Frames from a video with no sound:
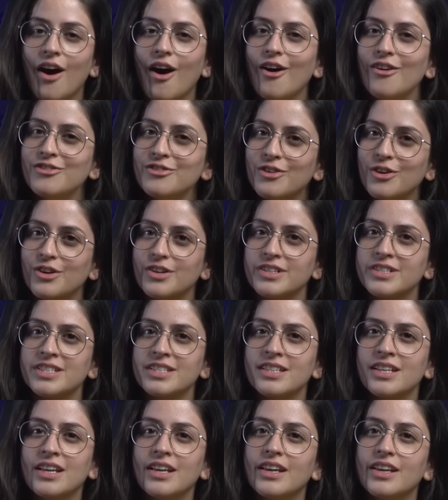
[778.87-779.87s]
Of
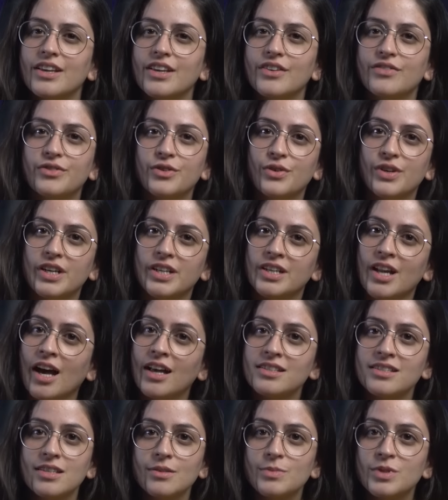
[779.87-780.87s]
course, if you are
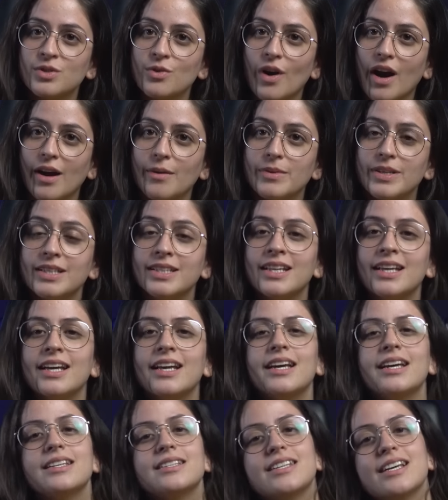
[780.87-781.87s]
not subscribed,
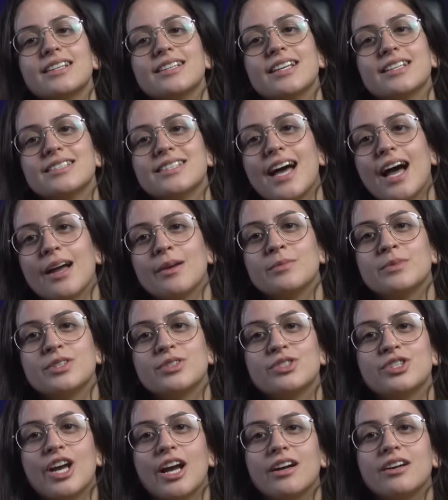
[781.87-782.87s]
take the time
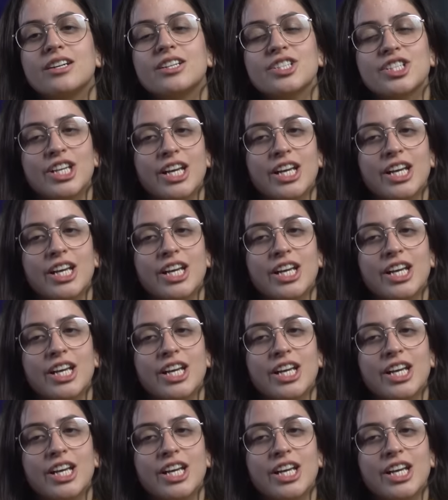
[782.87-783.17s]
to check our